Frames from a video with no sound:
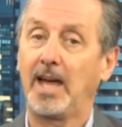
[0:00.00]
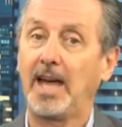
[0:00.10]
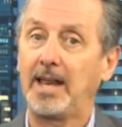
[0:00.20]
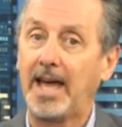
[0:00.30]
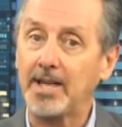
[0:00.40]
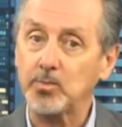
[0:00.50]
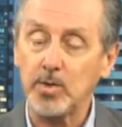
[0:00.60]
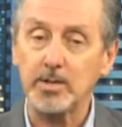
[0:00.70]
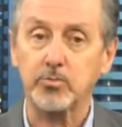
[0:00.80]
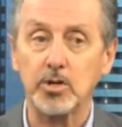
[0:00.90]
And as
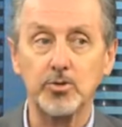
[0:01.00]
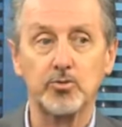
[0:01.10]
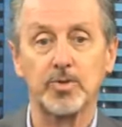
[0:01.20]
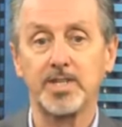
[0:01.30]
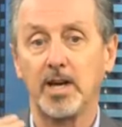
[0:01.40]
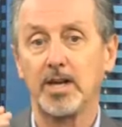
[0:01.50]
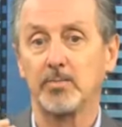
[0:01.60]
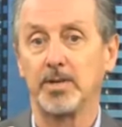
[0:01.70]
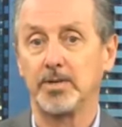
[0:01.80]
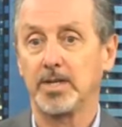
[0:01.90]
we approach
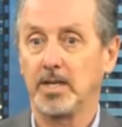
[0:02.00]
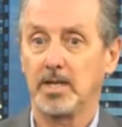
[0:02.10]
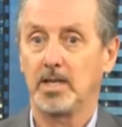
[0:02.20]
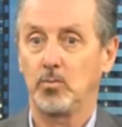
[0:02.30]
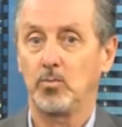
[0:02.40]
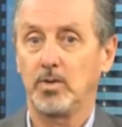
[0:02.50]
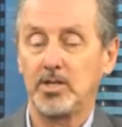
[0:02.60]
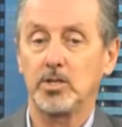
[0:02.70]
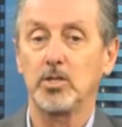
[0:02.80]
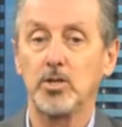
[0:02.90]
retirement, we
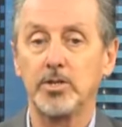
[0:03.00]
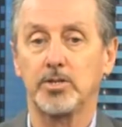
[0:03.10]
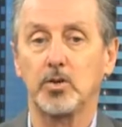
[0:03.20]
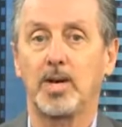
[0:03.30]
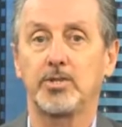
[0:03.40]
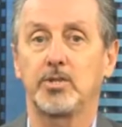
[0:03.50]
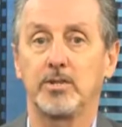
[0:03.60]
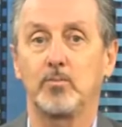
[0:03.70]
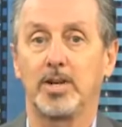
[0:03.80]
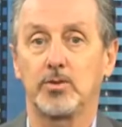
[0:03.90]
should look at the question
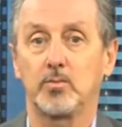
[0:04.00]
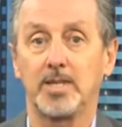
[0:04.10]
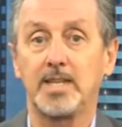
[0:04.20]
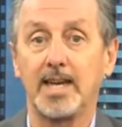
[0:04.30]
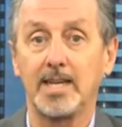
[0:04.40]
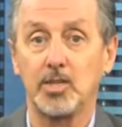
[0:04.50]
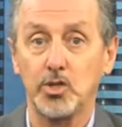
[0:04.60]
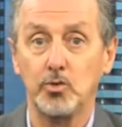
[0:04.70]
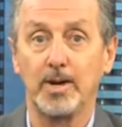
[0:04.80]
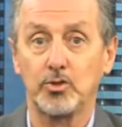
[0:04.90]
of whether we're taking
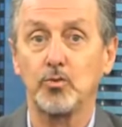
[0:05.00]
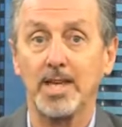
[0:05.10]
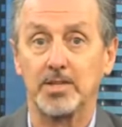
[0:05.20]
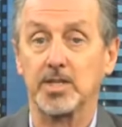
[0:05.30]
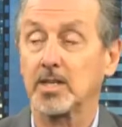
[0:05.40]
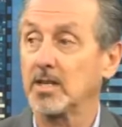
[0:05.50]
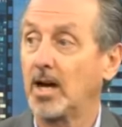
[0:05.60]
too much risk.